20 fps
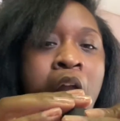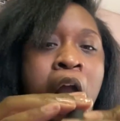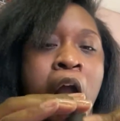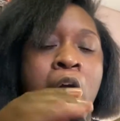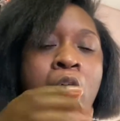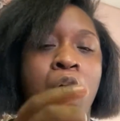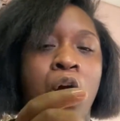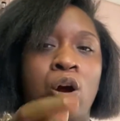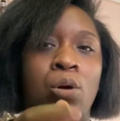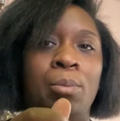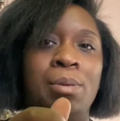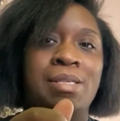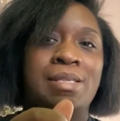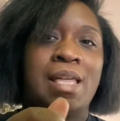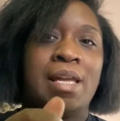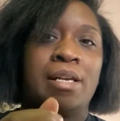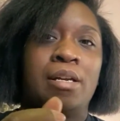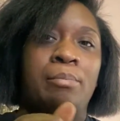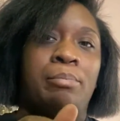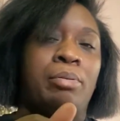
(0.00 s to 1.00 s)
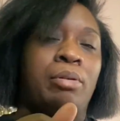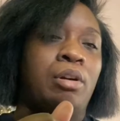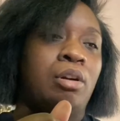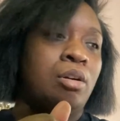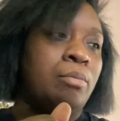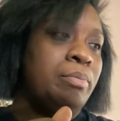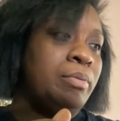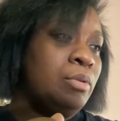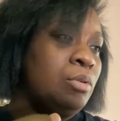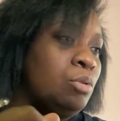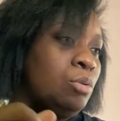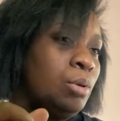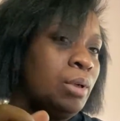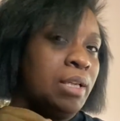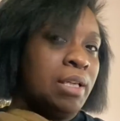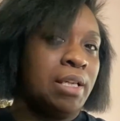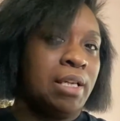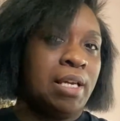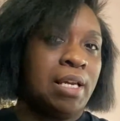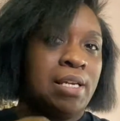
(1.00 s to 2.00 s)
It's like a purple
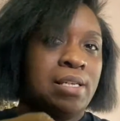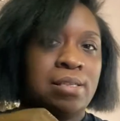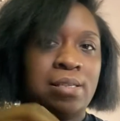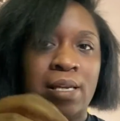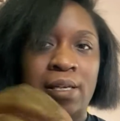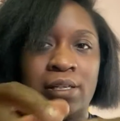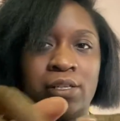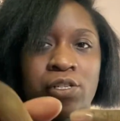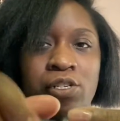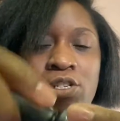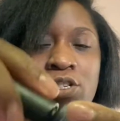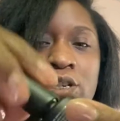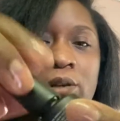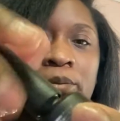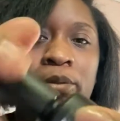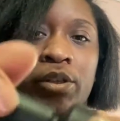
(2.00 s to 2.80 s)
and it has like a shimmer